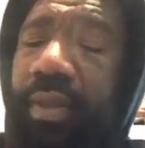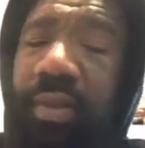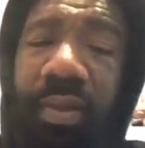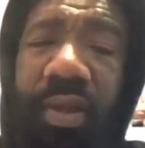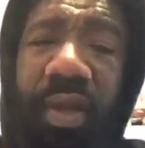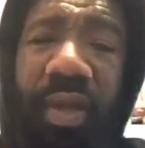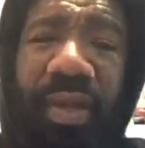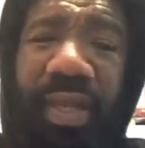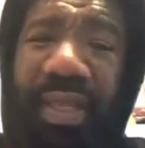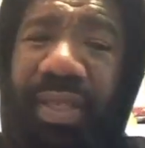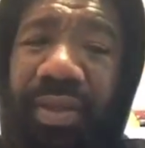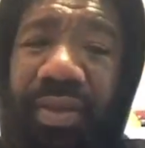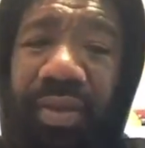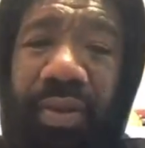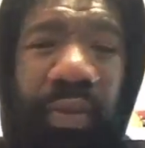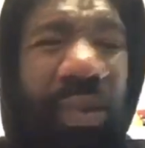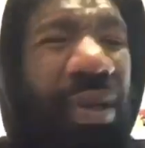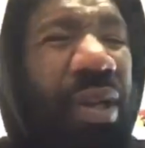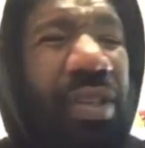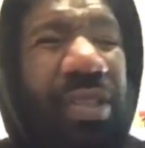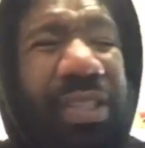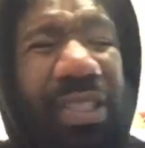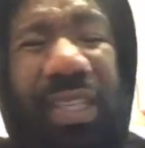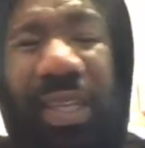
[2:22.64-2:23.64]
Go listen to it.
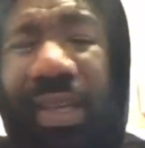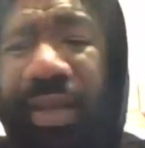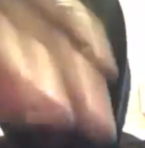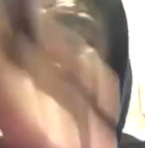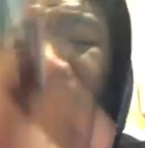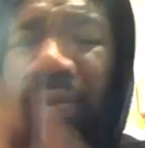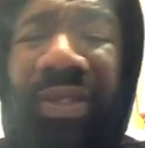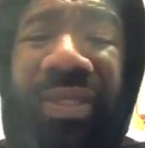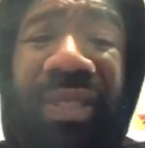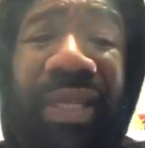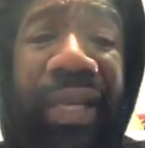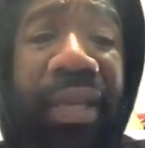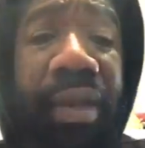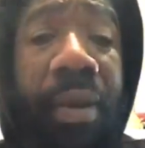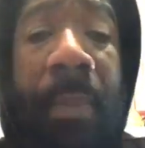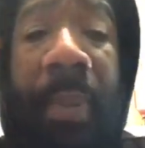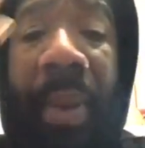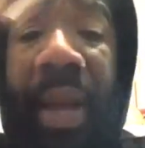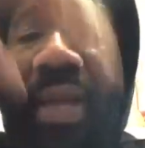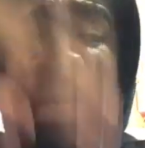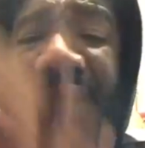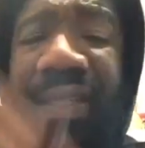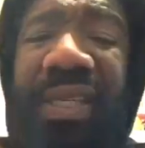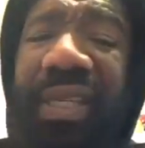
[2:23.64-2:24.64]
We don't sit here. We sit here
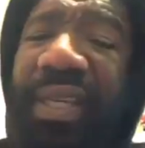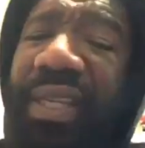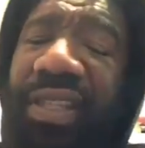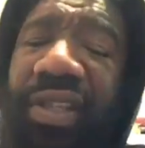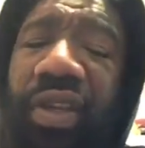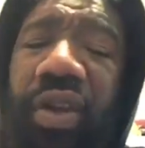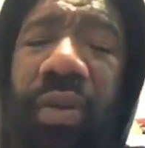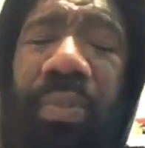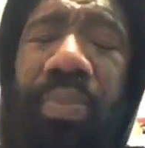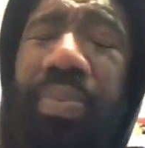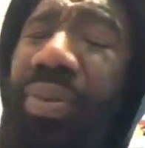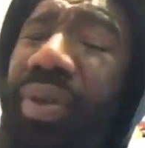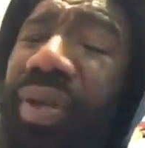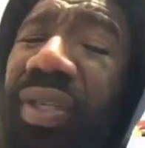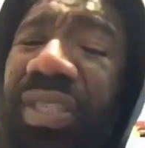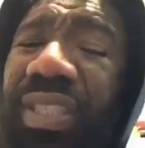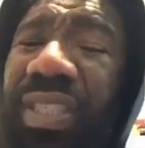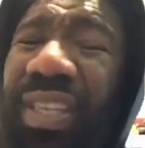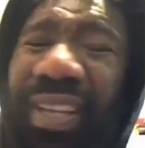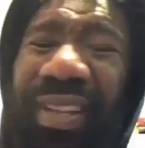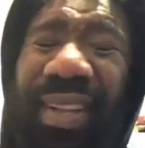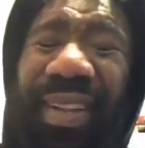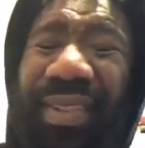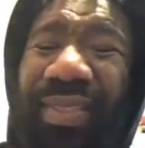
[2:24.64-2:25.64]
politic and talk
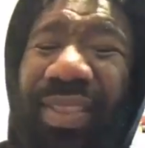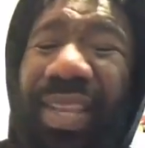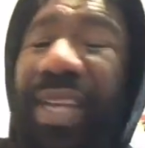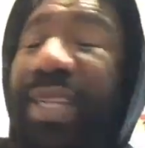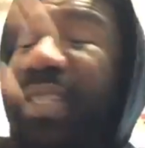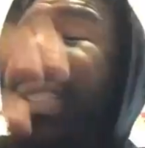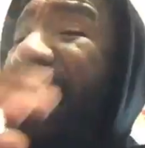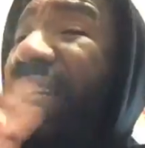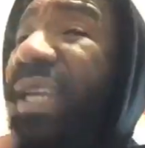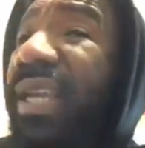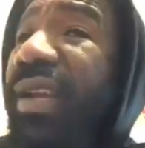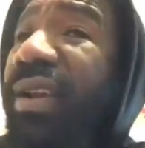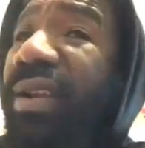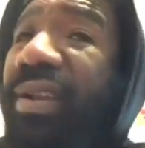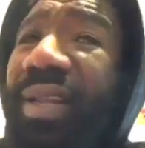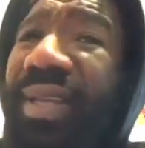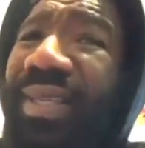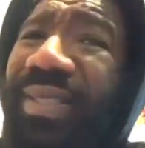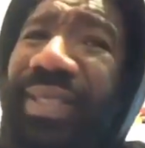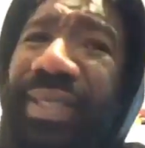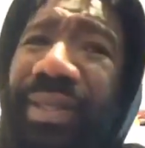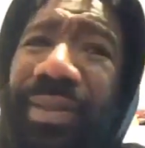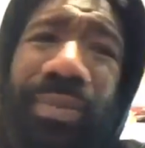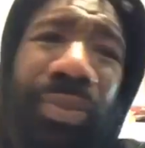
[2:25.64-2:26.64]
bullshit. Not sit here
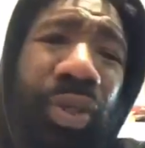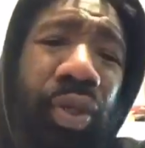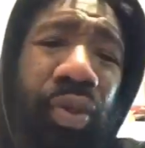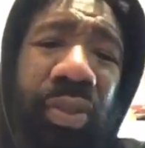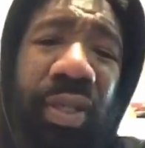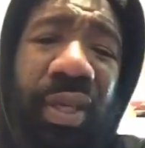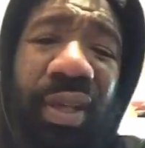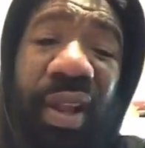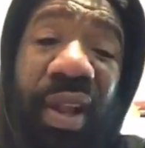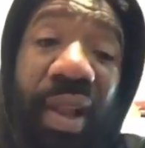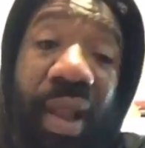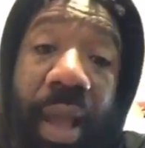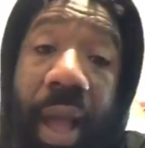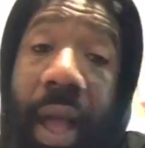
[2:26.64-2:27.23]
listen to music.